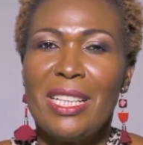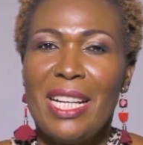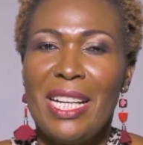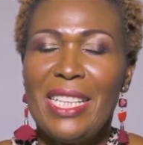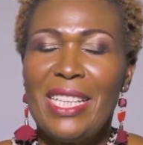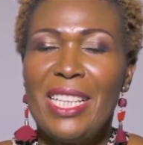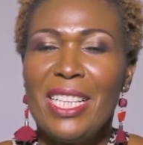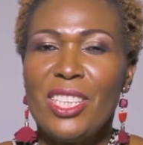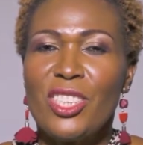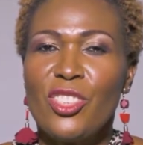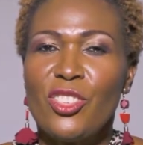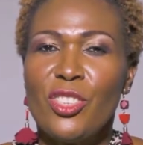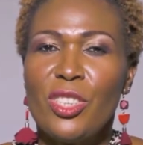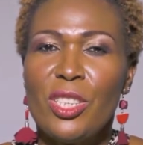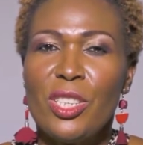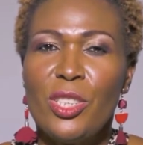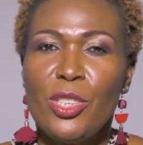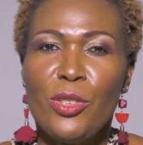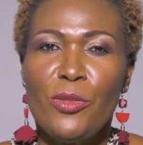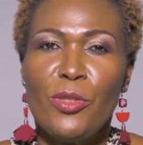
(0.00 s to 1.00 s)
and lecturer at
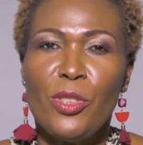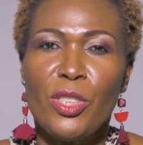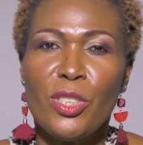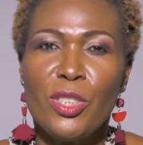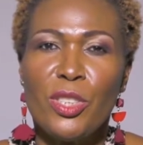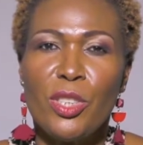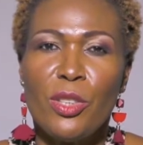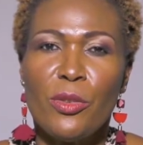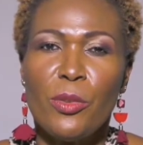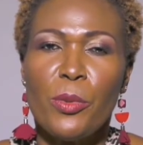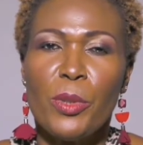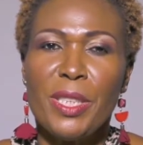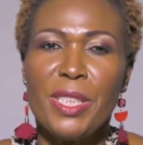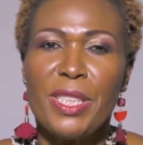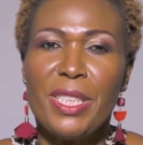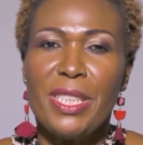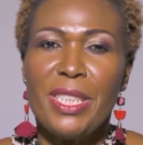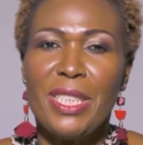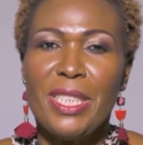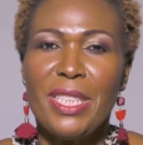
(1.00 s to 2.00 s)
the University of West
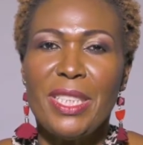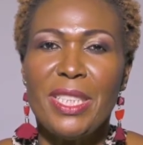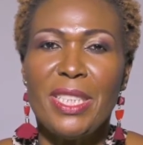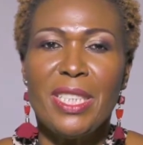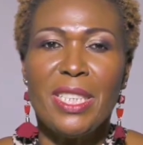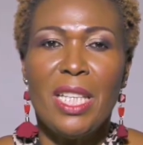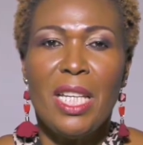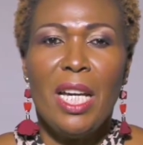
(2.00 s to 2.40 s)
Indies.